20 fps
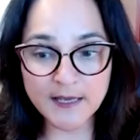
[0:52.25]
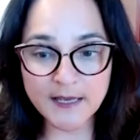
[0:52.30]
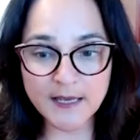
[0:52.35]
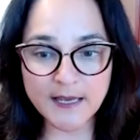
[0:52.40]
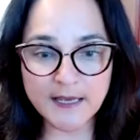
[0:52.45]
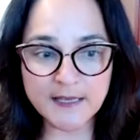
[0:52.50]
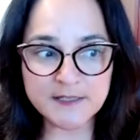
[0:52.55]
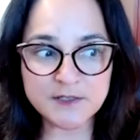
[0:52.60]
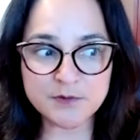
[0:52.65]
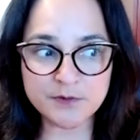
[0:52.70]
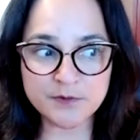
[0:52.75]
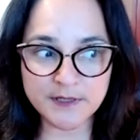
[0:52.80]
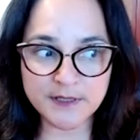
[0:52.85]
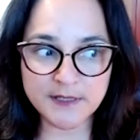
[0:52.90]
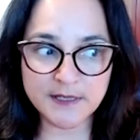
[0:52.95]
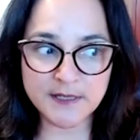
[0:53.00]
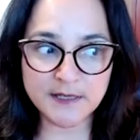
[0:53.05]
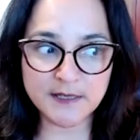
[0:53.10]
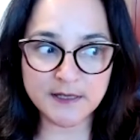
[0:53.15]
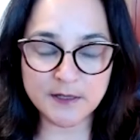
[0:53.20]
it's
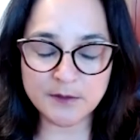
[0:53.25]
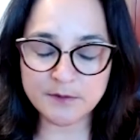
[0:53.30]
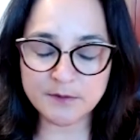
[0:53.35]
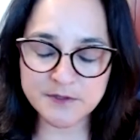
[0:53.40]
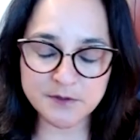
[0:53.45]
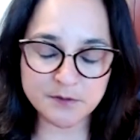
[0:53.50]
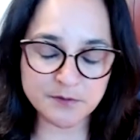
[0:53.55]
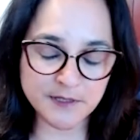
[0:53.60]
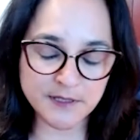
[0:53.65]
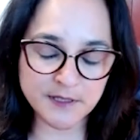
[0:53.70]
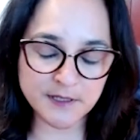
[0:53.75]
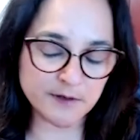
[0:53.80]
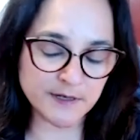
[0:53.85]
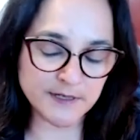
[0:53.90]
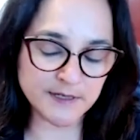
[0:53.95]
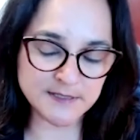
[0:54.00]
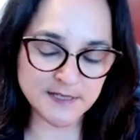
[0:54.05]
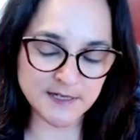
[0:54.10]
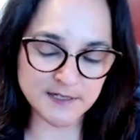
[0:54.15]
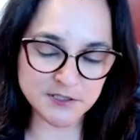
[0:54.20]
really it was a really
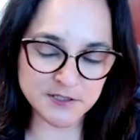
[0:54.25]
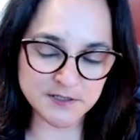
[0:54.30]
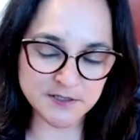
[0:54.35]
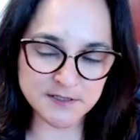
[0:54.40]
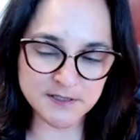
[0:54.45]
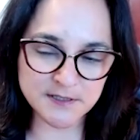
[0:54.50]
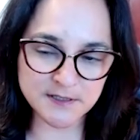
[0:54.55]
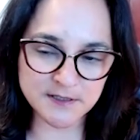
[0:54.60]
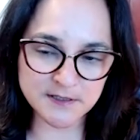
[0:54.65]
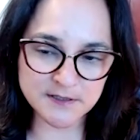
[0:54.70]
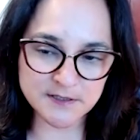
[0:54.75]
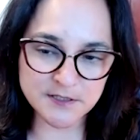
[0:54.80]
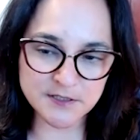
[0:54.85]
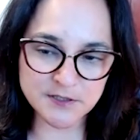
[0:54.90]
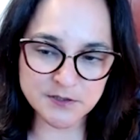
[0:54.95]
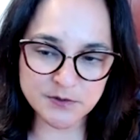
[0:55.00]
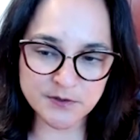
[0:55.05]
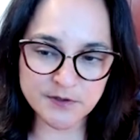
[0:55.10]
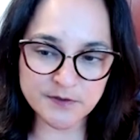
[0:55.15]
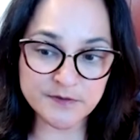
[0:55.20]
great session to to
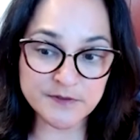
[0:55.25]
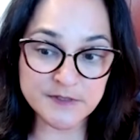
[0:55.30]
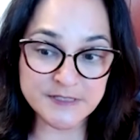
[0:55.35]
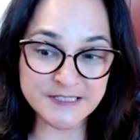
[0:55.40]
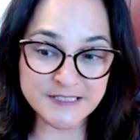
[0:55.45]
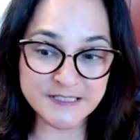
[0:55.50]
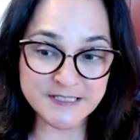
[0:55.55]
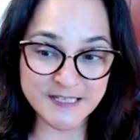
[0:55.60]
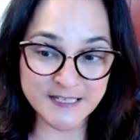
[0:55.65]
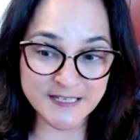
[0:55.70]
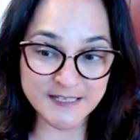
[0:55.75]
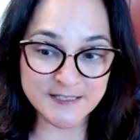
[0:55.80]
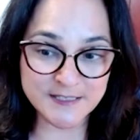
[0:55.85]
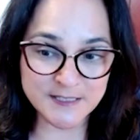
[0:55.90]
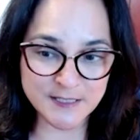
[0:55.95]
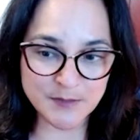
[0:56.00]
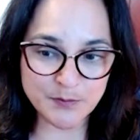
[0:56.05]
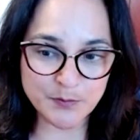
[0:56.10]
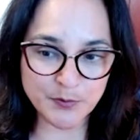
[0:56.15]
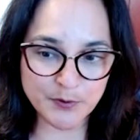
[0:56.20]
sort of dig
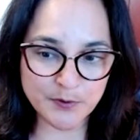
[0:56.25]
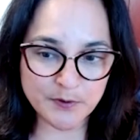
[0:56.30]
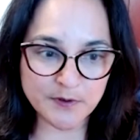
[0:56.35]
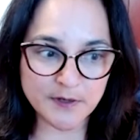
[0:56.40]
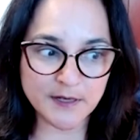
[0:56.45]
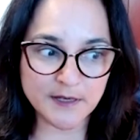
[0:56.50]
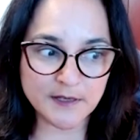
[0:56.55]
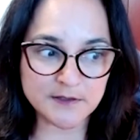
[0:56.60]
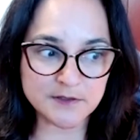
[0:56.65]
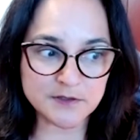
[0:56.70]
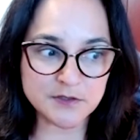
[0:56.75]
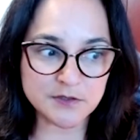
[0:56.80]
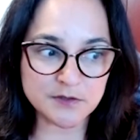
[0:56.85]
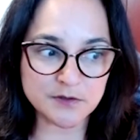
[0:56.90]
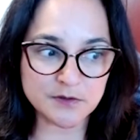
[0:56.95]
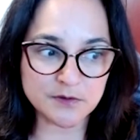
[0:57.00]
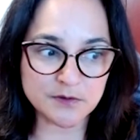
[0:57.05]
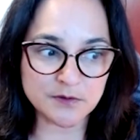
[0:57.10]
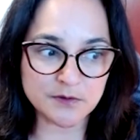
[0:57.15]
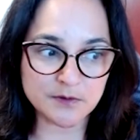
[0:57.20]
deeper
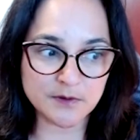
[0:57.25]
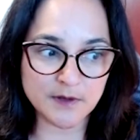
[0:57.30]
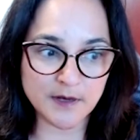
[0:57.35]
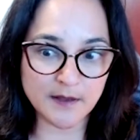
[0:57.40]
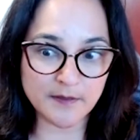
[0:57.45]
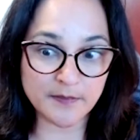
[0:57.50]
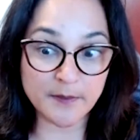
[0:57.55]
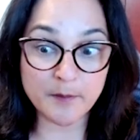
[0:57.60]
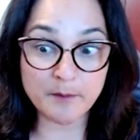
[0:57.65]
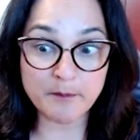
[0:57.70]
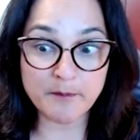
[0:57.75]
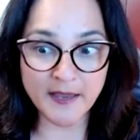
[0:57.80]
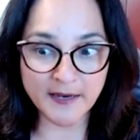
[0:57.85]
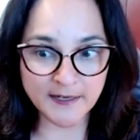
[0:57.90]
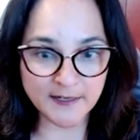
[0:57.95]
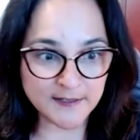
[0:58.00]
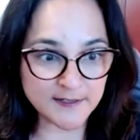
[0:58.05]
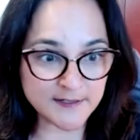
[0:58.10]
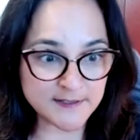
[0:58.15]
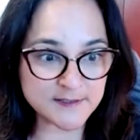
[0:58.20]
into the
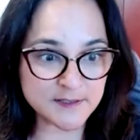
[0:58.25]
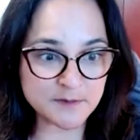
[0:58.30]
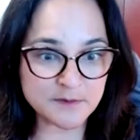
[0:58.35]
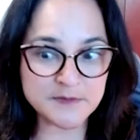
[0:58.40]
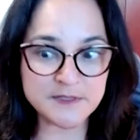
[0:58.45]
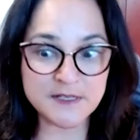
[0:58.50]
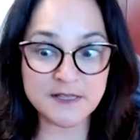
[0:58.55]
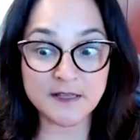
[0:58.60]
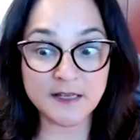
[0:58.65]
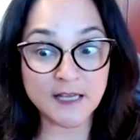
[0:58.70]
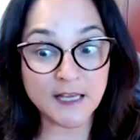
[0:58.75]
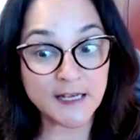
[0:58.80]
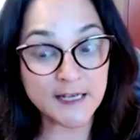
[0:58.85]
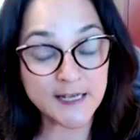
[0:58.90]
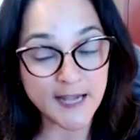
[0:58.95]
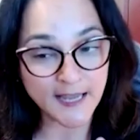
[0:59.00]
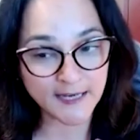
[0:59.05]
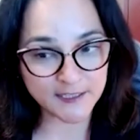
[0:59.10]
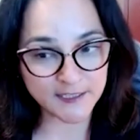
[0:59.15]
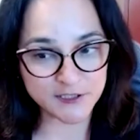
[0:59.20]
mechanisms and the
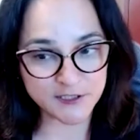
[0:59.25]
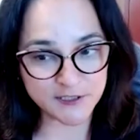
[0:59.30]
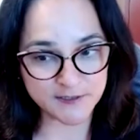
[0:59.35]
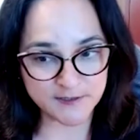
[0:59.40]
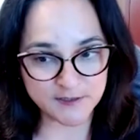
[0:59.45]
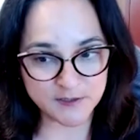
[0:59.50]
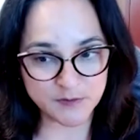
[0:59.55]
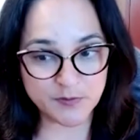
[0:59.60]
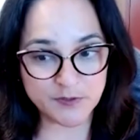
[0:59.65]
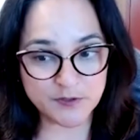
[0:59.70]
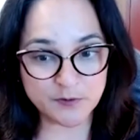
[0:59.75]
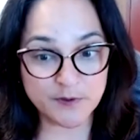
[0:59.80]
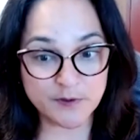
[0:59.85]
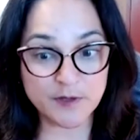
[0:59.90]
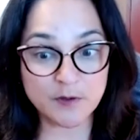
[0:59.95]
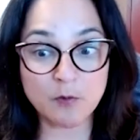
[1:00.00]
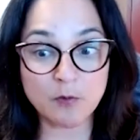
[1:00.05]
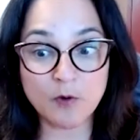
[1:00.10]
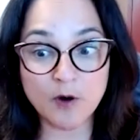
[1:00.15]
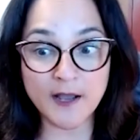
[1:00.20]
connections
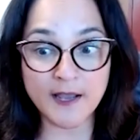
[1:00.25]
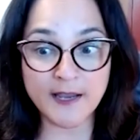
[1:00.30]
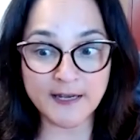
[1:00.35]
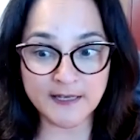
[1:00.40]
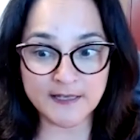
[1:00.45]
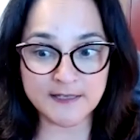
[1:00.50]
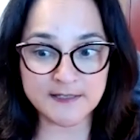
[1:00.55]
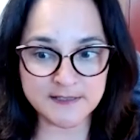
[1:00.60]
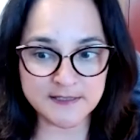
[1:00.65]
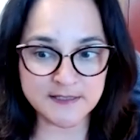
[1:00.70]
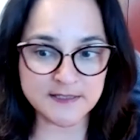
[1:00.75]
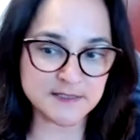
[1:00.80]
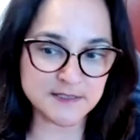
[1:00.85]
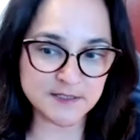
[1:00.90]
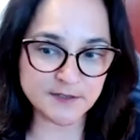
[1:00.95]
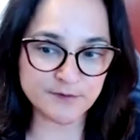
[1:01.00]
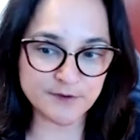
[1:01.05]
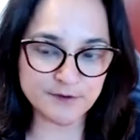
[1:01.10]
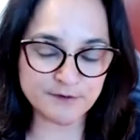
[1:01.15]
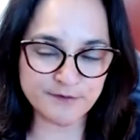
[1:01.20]
between why it is these
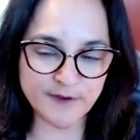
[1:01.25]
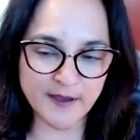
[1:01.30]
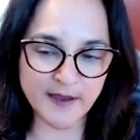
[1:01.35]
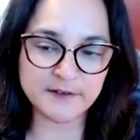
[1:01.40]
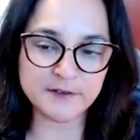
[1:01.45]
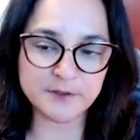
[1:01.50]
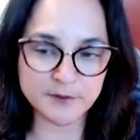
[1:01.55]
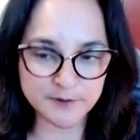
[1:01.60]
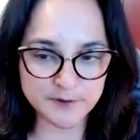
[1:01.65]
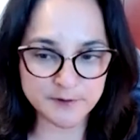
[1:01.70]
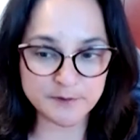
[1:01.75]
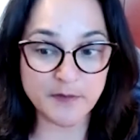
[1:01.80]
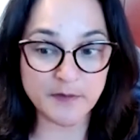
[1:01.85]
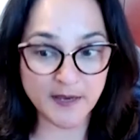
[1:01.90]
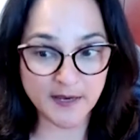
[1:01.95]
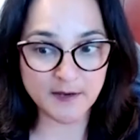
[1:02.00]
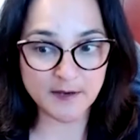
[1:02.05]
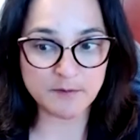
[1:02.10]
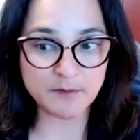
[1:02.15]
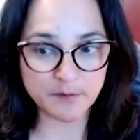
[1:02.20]
different factors
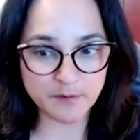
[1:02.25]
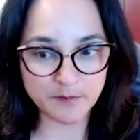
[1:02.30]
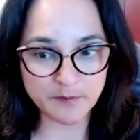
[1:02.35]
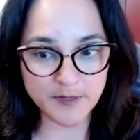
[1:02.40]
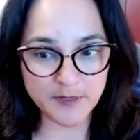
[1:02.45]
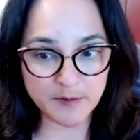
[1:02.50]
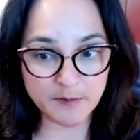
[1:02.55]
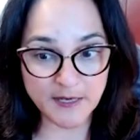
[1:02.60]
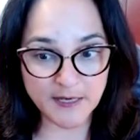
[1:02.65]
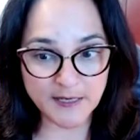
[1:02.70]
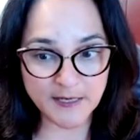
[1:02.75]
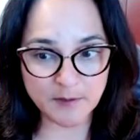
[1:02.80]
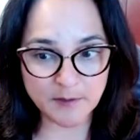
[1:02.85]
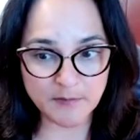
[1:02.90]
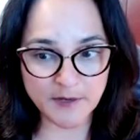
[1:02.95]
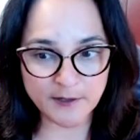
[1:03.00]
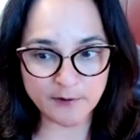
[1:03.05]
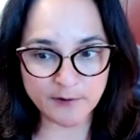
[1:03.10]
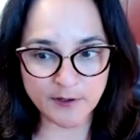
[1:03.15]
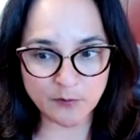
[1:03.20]
may be making
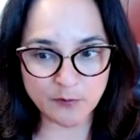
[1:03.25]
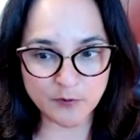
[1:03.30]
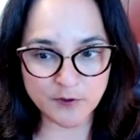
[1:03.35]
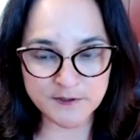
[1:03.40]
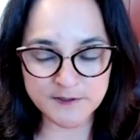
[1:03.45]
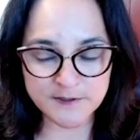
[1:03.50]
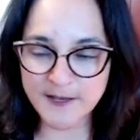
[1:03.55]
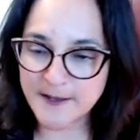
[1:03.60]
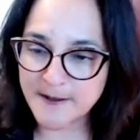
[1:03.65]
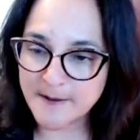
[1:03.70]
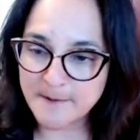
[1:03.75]
migraine worse.